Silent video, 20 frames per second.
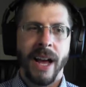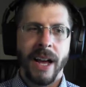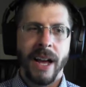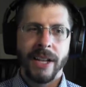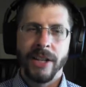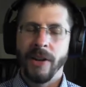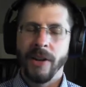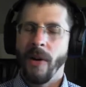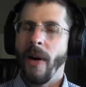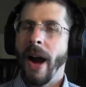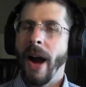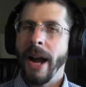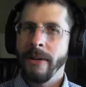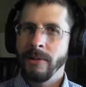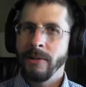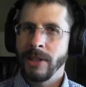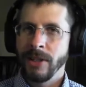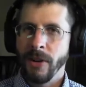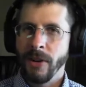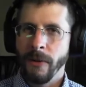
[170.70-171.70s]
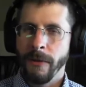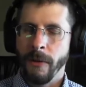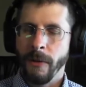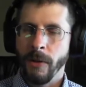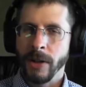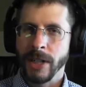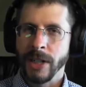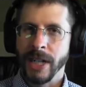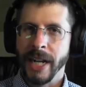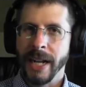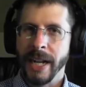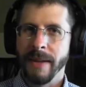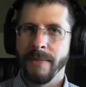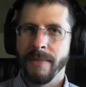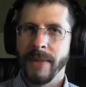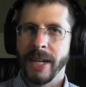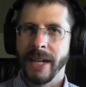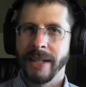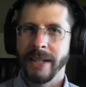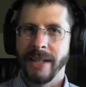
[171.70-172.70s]
I was so fortunate
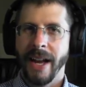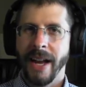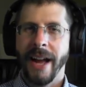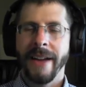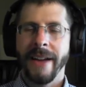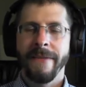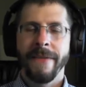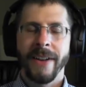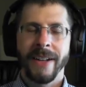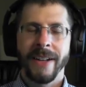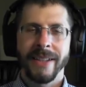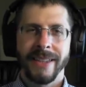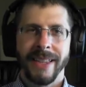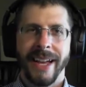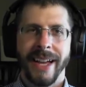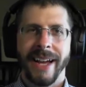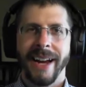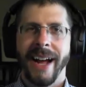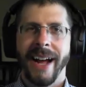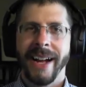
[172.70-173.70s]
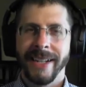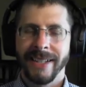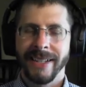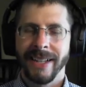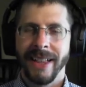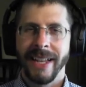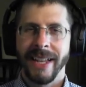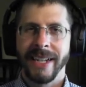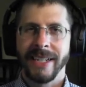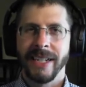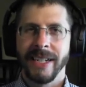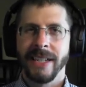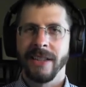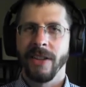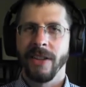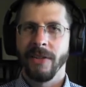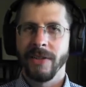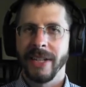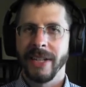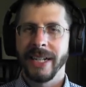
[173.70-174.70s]
because I felt that isolation and
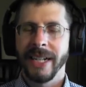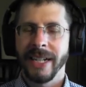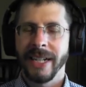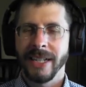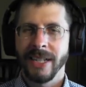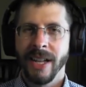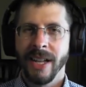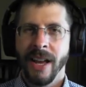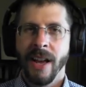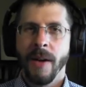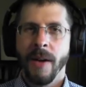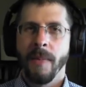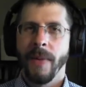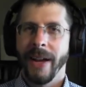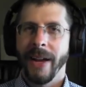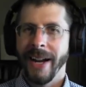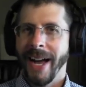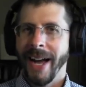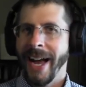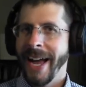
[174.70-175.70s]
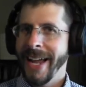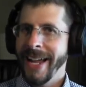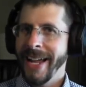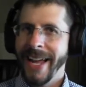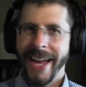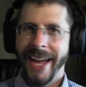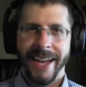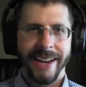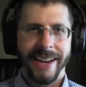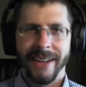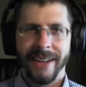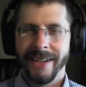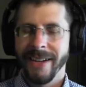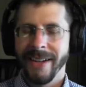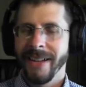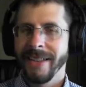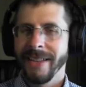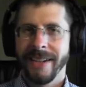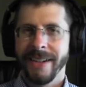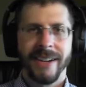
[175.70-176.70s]
loneliness, but I had
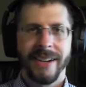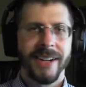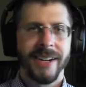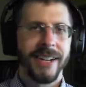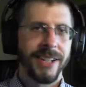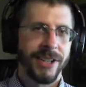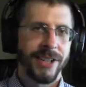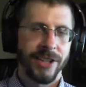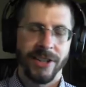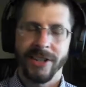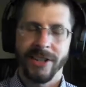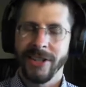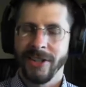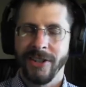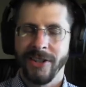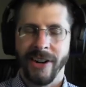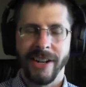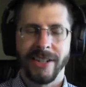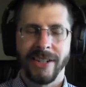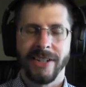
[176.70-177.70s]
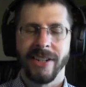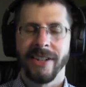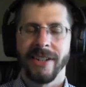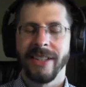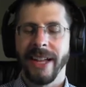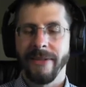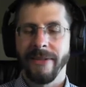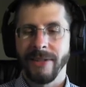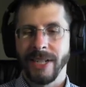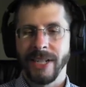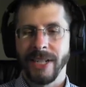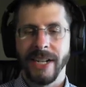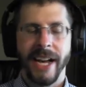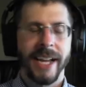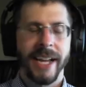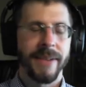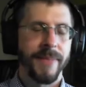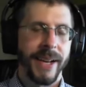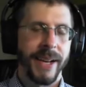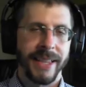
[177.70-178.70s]
another church treasurer that was
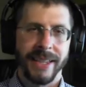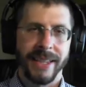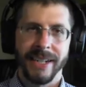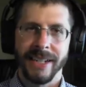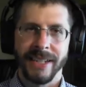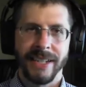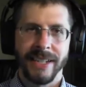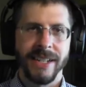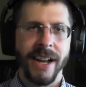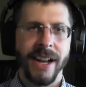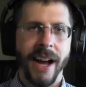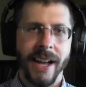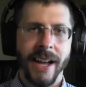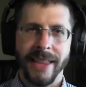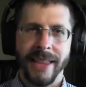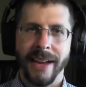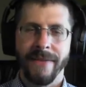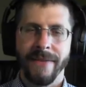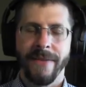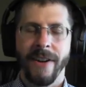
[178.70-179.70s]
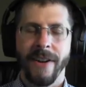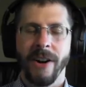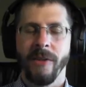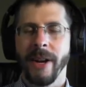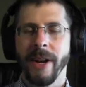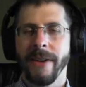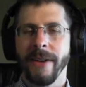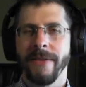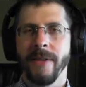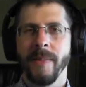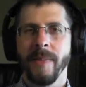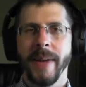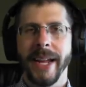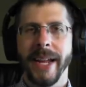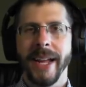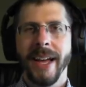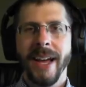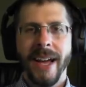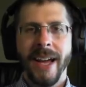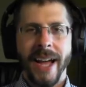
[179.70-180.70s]
United Methodist not that far away from me.
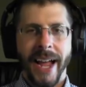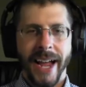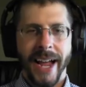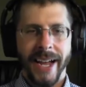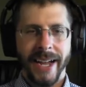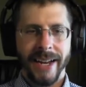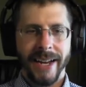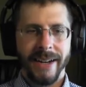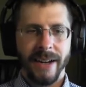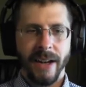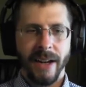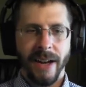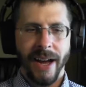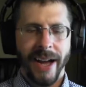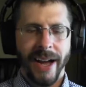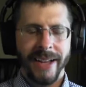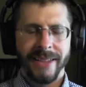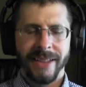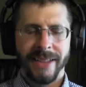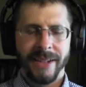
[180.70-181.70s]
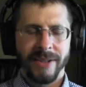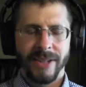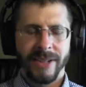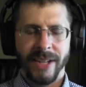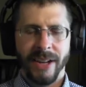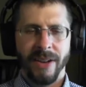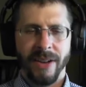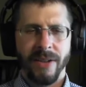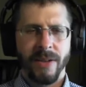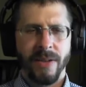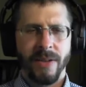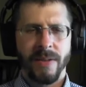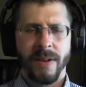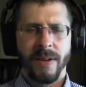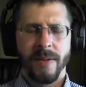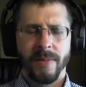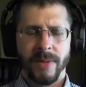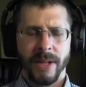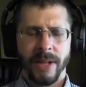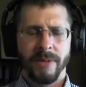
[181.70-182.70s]
And there
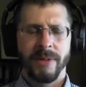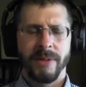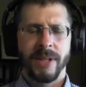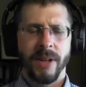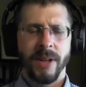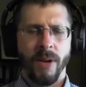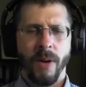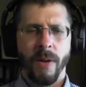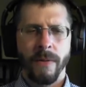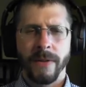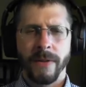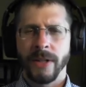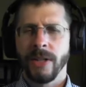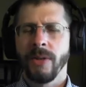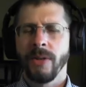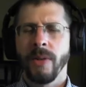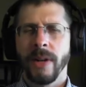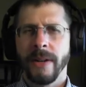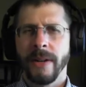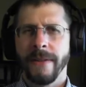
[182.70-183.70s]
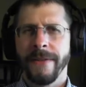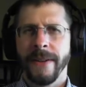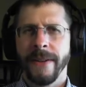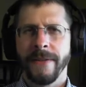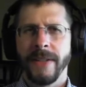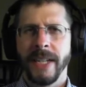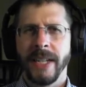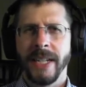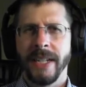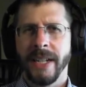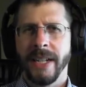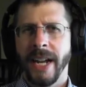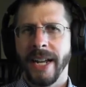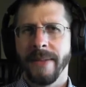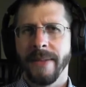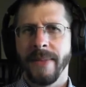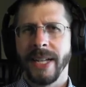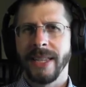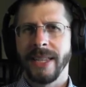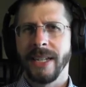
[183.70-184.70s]
was over 250 United
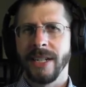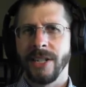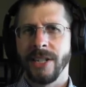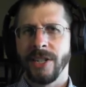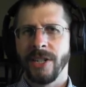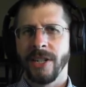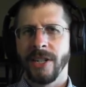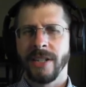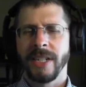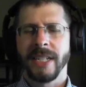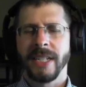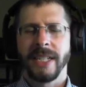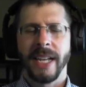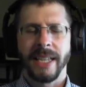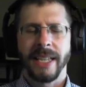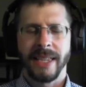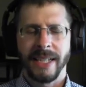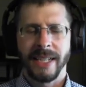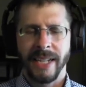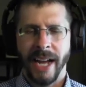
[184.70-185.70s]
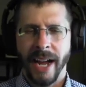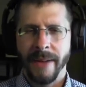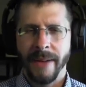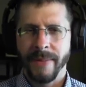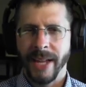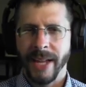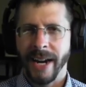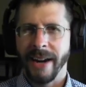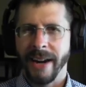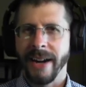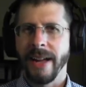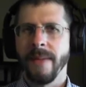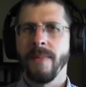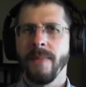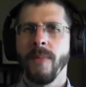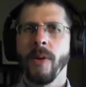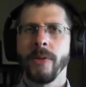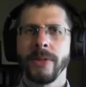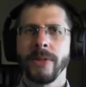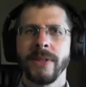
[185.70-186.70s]
Methodist churches at the time there, and
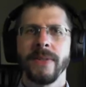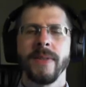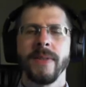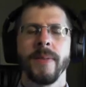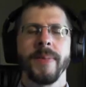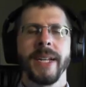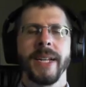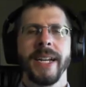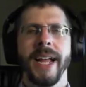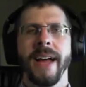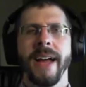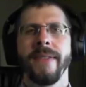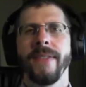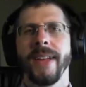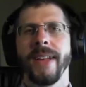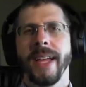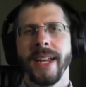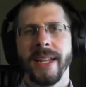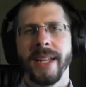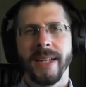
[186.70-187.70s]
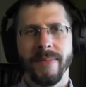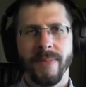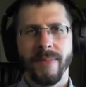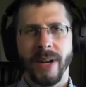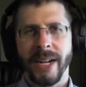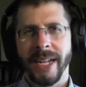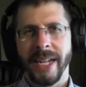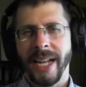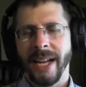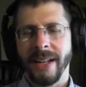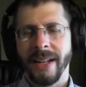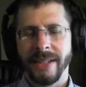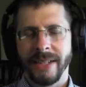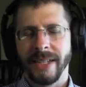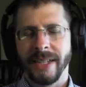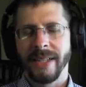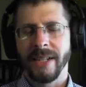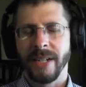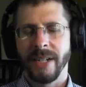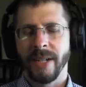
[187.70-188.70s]
most of them didn't have anybody else
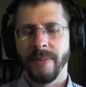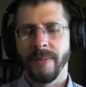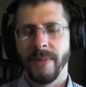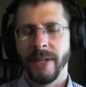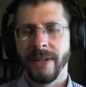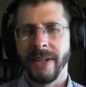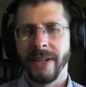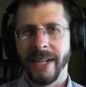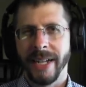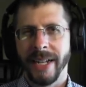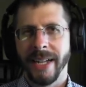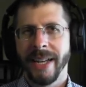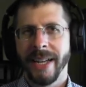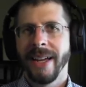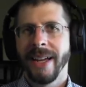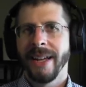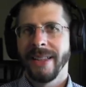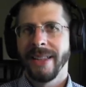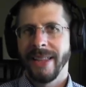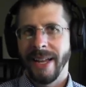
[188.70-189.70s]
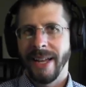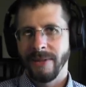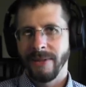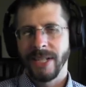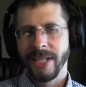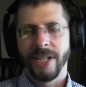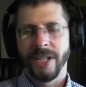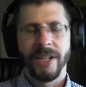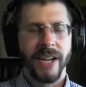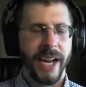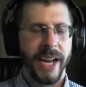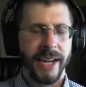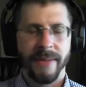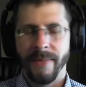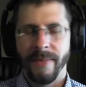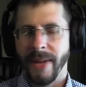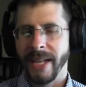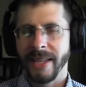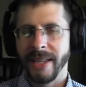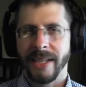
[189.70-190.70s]
in their community that was a United
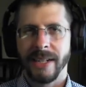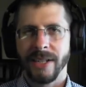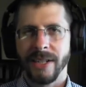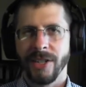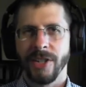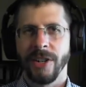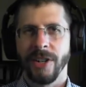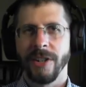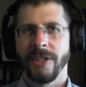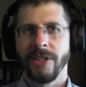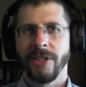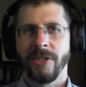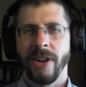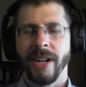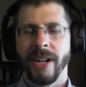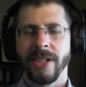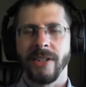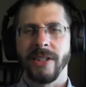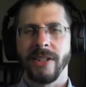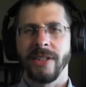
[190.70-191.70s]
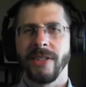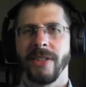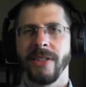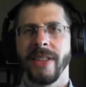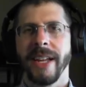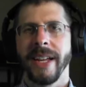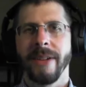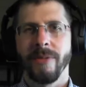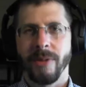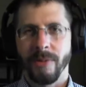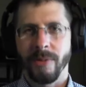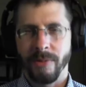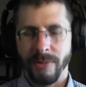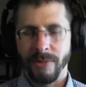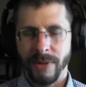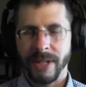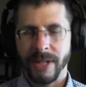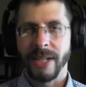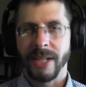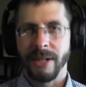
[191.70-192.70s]
Methodist Church treasurer. So they were
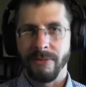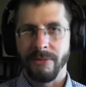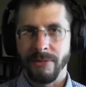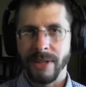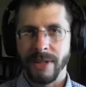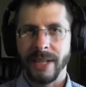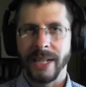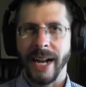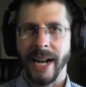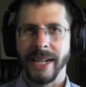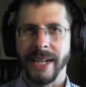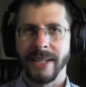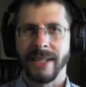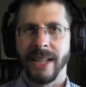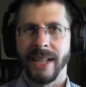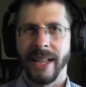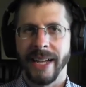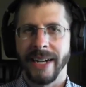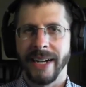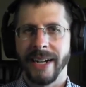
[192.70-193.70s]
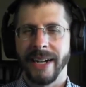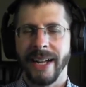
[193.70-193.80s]
really, really isolated.